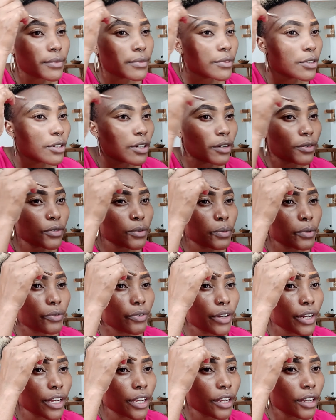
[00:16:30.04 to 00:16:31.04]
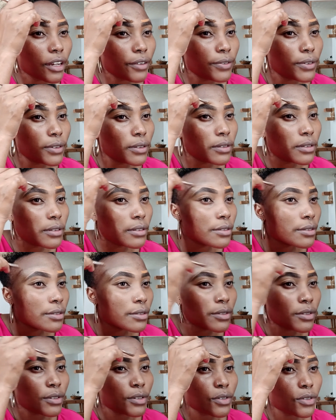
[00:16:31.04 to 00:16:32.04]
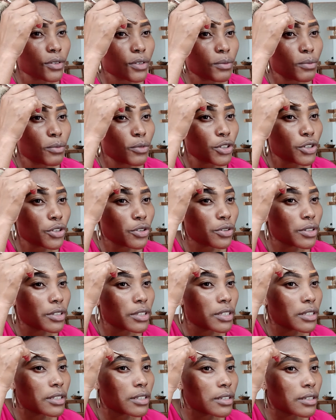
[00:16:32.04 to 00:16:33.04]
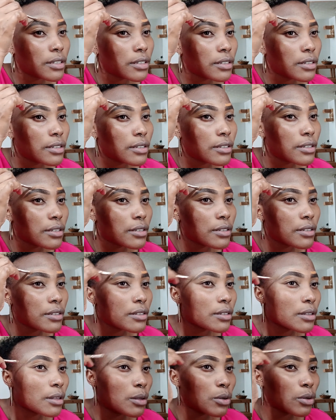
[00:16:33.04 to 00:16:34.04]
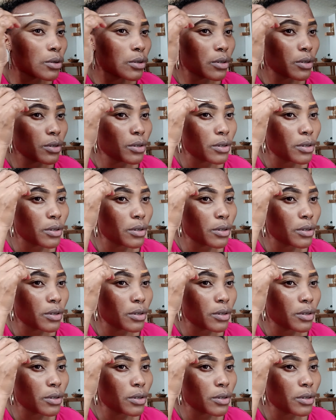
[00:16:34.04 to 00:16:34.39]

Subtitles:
You have to be very careful, so the motion is slow